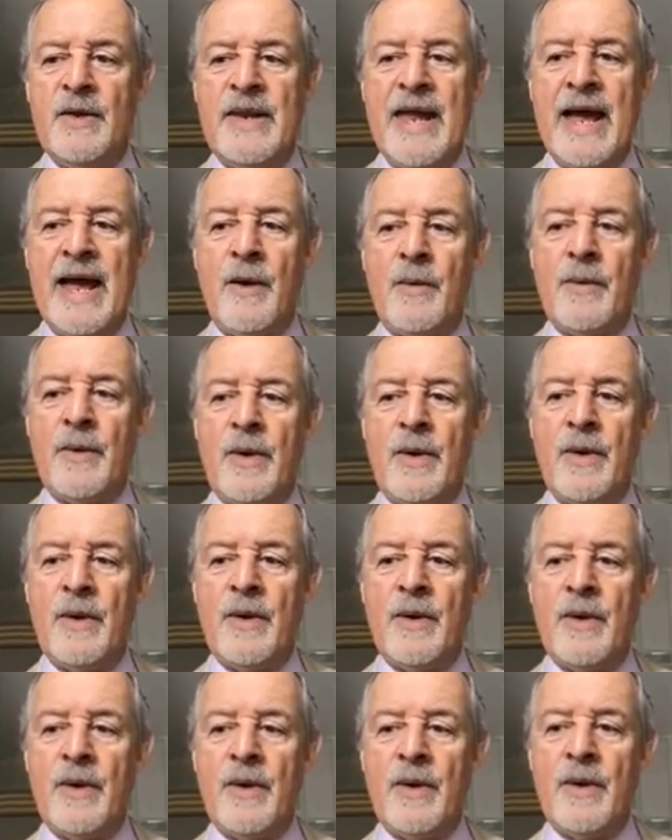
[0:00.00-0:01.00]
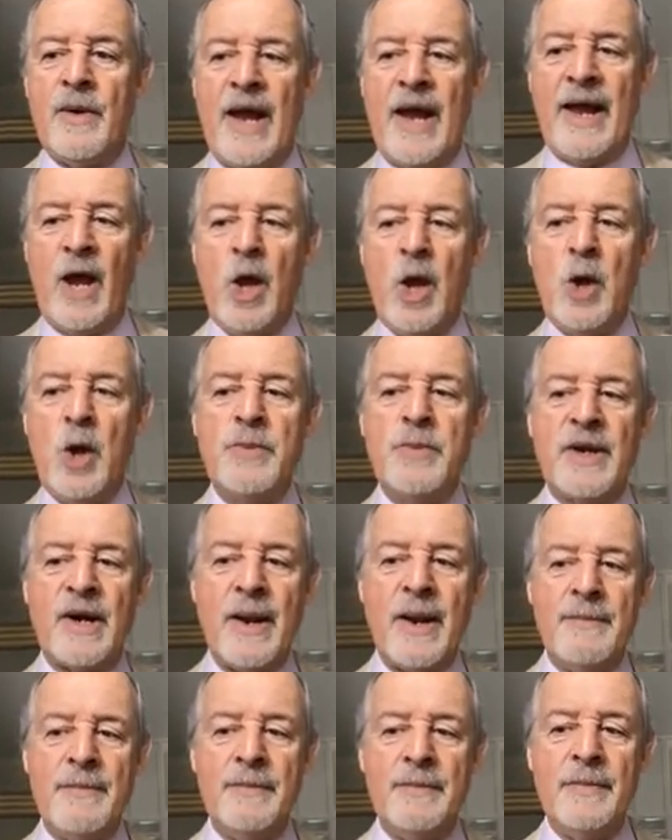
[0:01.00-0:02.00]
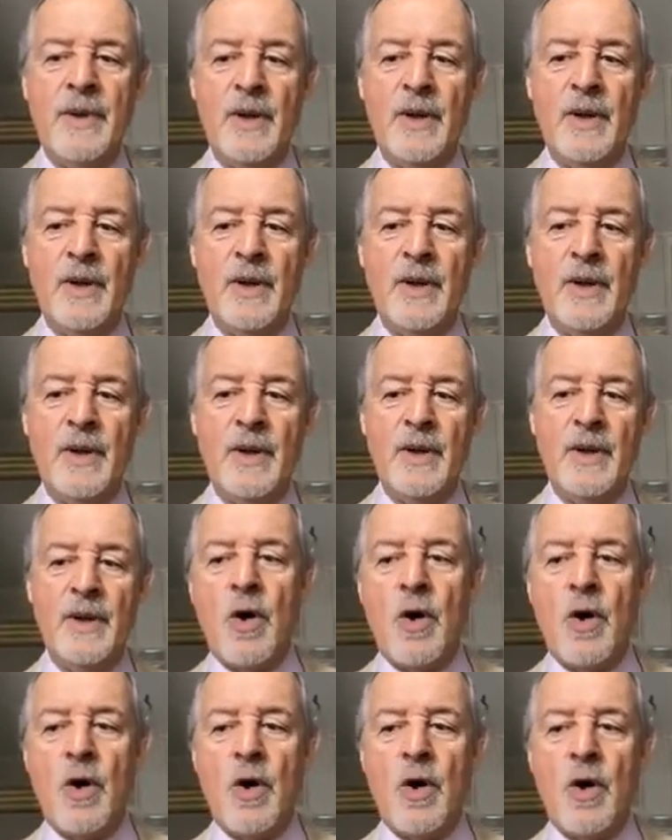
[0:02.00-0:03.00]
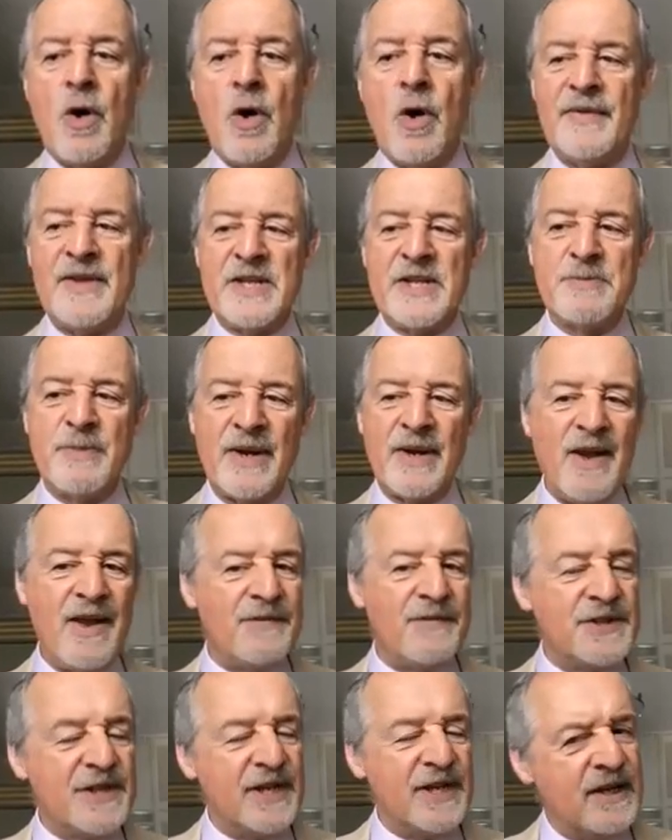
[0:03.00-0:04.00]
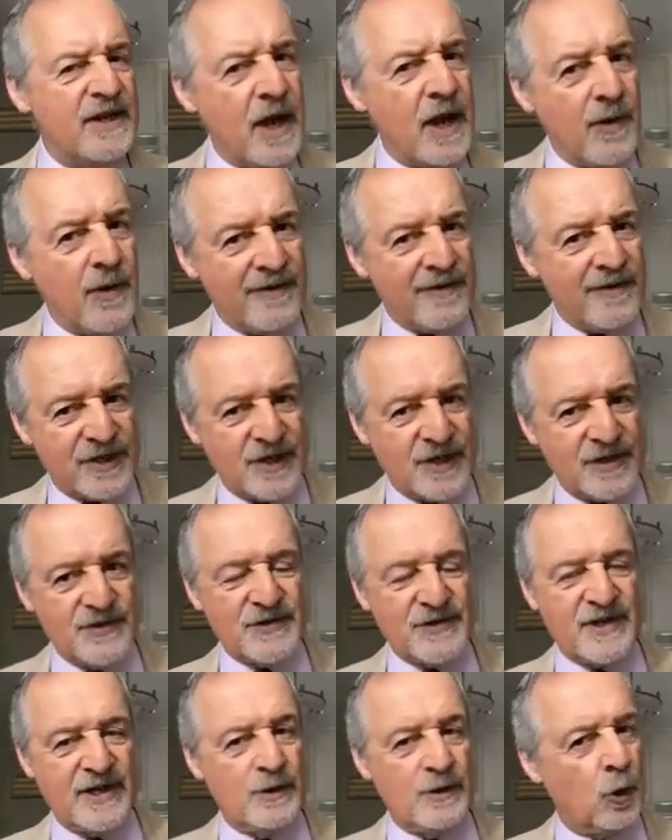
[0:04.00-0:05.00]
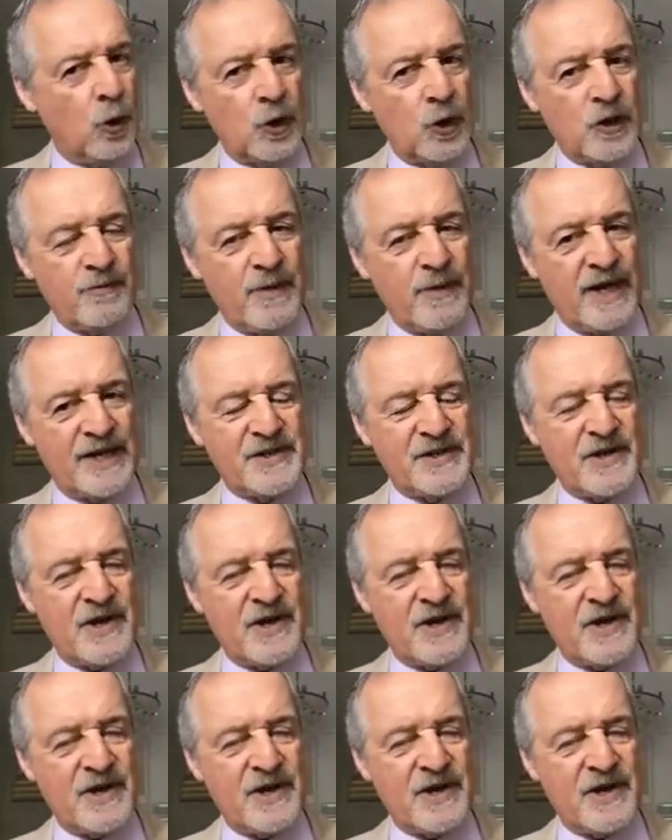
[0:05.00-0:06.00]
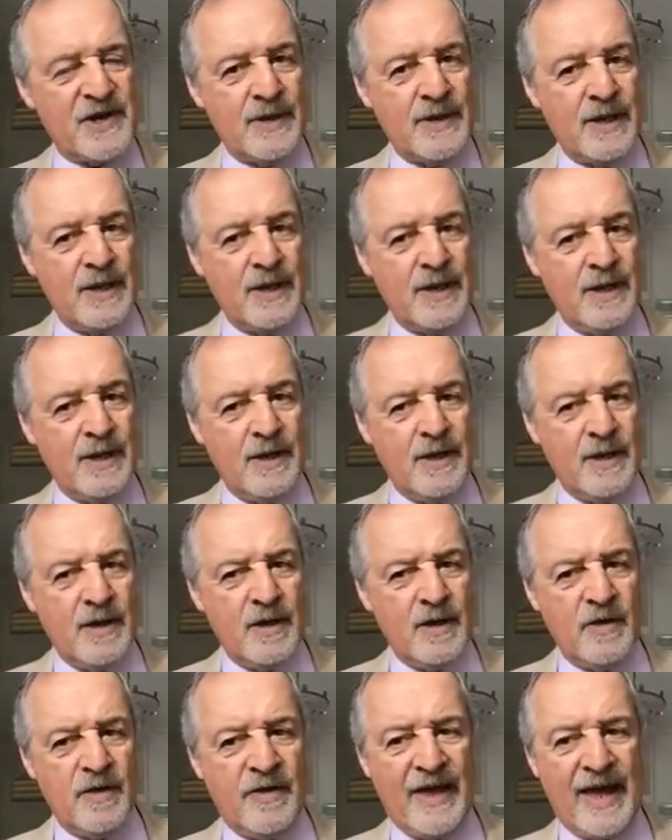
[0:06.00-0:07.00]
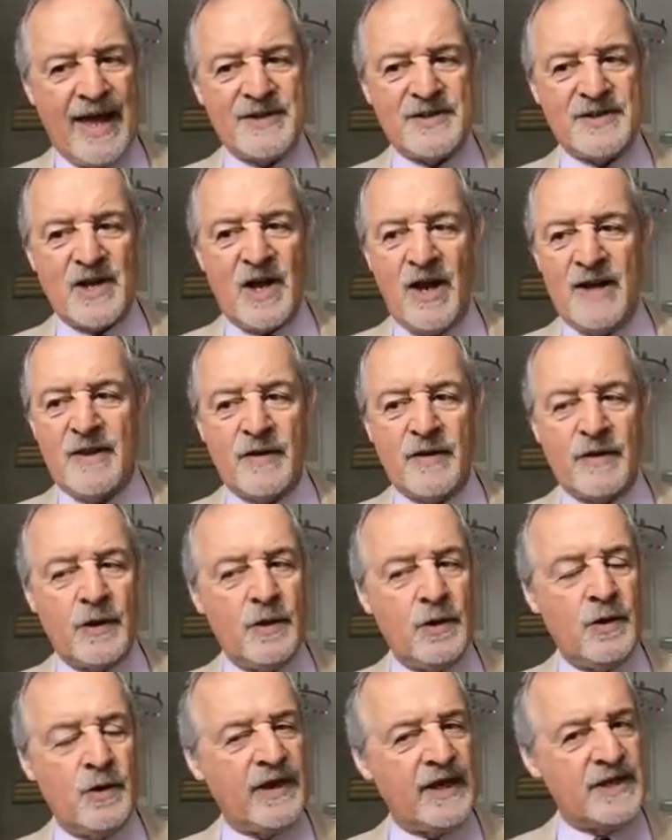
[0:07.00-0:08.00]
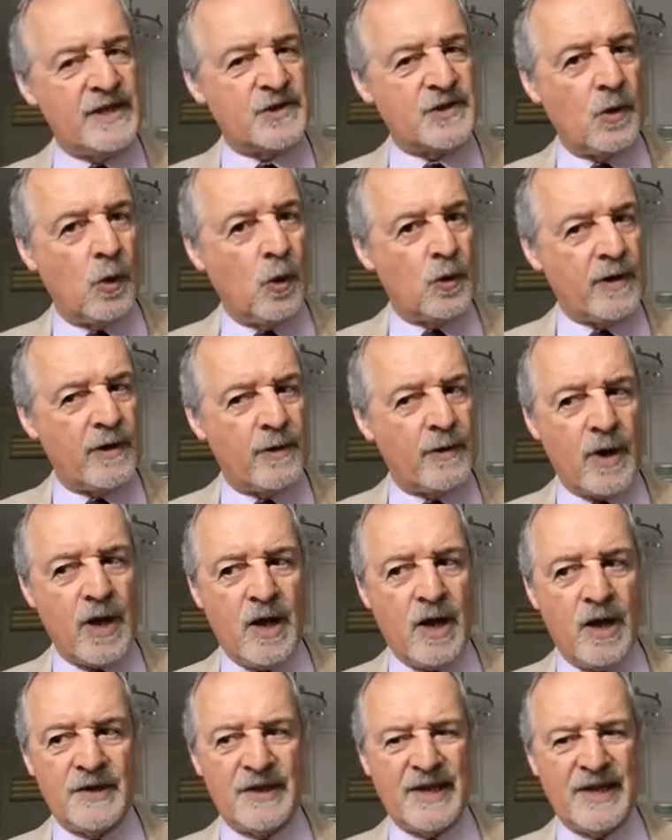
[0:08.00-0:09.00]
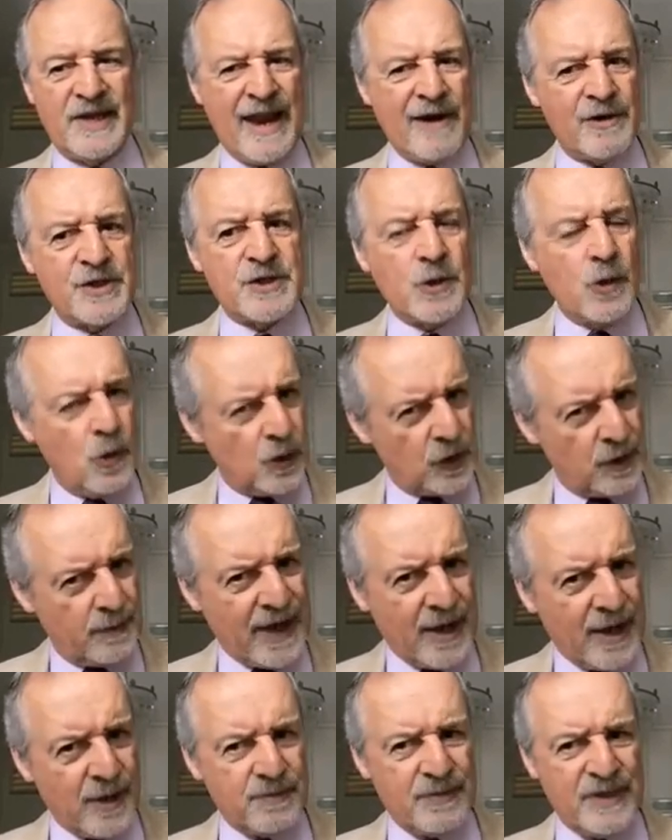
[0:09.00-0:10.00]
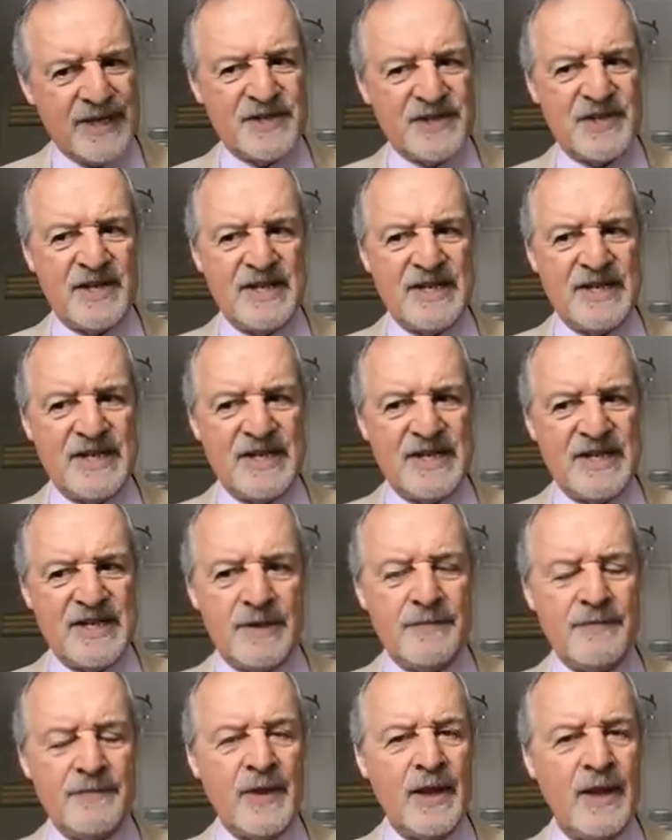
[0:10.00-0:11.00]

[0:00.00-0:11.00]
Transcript: Now, I hope that I'm wrong about this, but I've seen no evidence in all of my time that either the Houthis or Iran care at all about peace in Yemen.